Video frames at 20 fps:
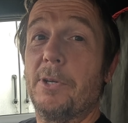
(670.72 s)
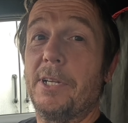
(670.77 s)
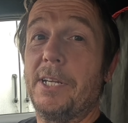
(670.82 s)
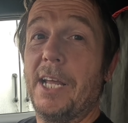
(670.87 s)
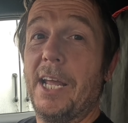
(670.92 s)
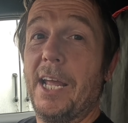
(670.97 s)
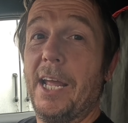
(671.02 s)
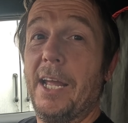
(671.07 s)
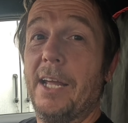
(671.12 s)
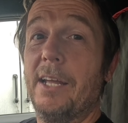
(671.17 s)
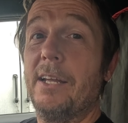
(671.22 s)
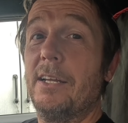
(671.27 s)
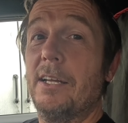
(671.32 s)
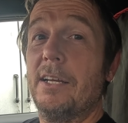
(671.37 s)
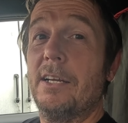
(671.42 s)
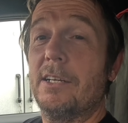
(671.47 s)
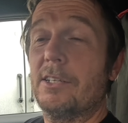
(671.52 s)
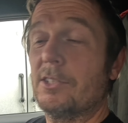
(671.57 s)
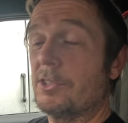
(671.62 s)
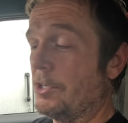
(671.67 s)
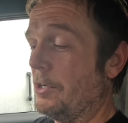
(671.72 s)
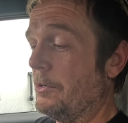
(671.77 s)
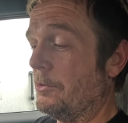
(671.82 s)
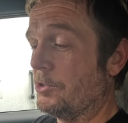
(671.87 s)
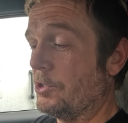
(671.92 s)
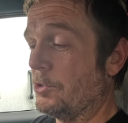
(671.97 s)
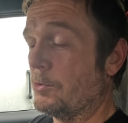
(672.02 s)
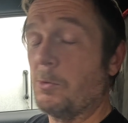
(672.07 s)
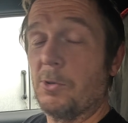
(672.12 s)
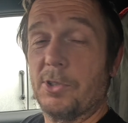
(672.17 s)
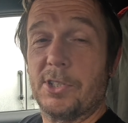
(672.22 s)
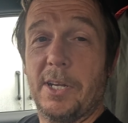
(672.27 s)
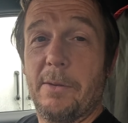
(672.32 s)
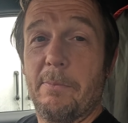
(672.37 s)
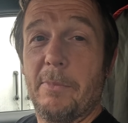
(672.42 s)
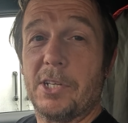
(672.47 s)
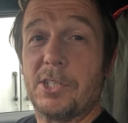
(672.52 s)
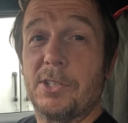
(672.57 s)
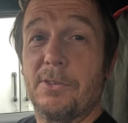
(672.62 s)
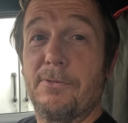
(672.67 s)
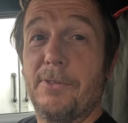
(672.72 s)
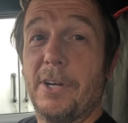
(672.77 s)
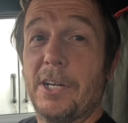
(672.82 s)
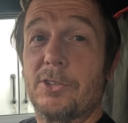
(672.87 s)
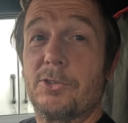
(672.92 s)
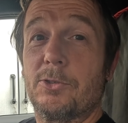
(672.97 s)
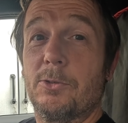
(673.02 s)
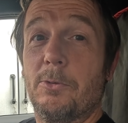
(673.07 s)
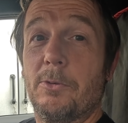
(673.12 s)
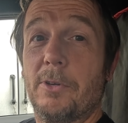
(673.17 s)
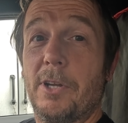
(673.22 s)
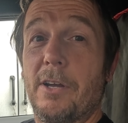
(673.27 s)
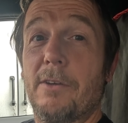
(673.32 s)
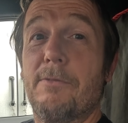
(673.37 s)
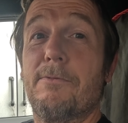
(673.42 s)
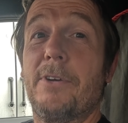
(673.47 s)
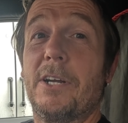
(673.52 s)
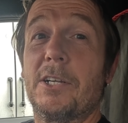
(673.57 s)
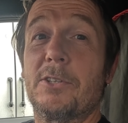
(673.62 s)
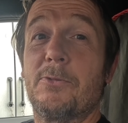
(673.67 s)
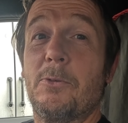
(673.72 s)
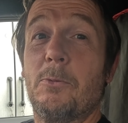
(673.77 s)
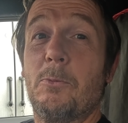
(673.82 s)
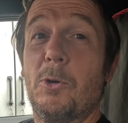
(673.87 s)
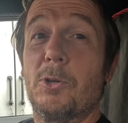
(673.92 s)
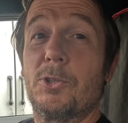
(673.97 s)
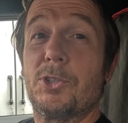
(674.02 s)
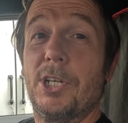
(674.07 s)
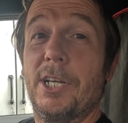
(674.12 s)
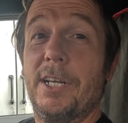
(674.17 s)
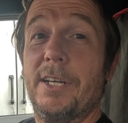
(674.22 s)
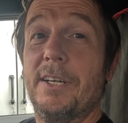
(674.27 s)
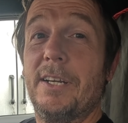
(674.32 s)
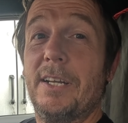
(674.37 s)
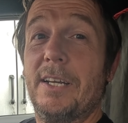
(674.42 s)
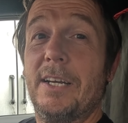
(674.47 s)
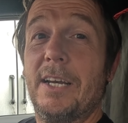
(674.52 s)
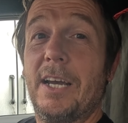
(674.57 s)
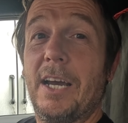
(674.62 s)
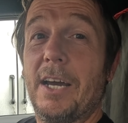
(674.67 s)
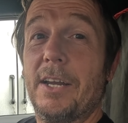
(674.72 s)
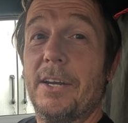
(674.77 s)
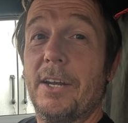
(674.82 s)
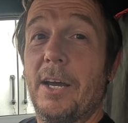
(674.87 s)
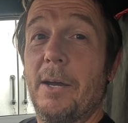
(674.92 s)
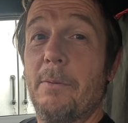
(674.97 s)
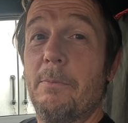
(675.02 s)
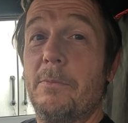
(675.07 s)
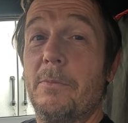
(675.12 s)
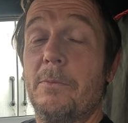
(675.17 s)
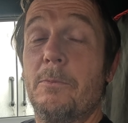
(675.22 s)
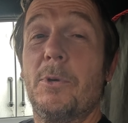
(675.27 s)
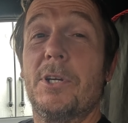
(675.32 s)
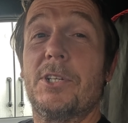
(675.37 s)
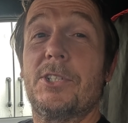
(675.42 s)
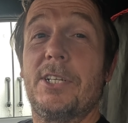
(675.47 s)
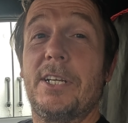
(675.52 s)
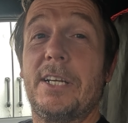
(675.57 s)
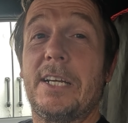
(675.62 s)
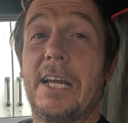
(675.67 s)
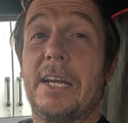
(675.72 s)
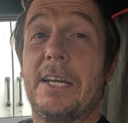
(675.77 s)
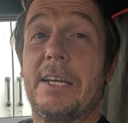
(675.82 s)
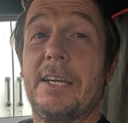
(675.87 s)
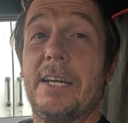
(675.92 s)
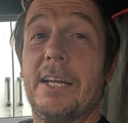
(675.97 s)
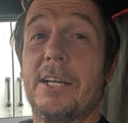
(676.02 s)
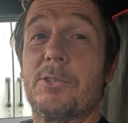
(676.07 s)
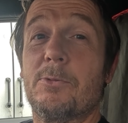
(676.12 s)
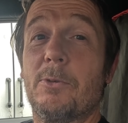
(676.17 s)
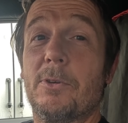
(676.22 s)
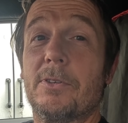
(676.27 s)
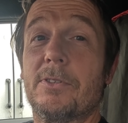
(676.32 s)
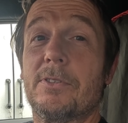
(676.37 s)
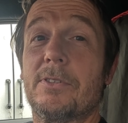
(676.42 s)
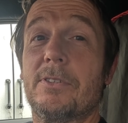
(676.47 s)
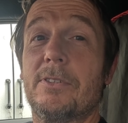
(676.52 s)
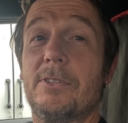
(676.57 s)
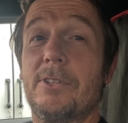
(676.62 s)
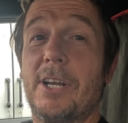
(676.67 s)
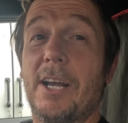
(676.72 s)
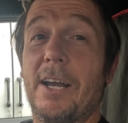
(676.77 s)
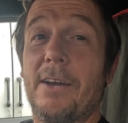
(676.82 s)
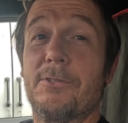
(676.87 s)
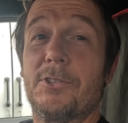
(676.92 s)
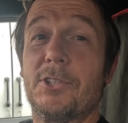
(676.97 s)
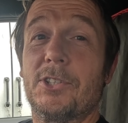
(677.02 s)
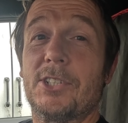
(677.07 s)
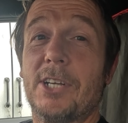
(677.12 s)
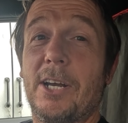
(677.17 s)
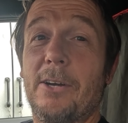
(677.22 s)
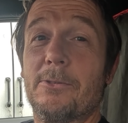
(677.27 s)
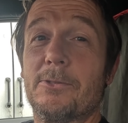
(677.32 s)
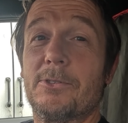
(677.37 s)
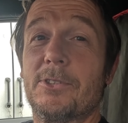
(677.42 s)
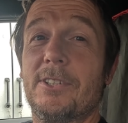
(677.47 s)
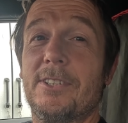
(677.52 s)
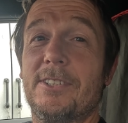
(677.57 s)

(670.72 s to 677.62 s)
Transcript: year. So just want to say a massive thanks to all you. Thanks for watching, and we'll see you again in the next one. Look after yourselves.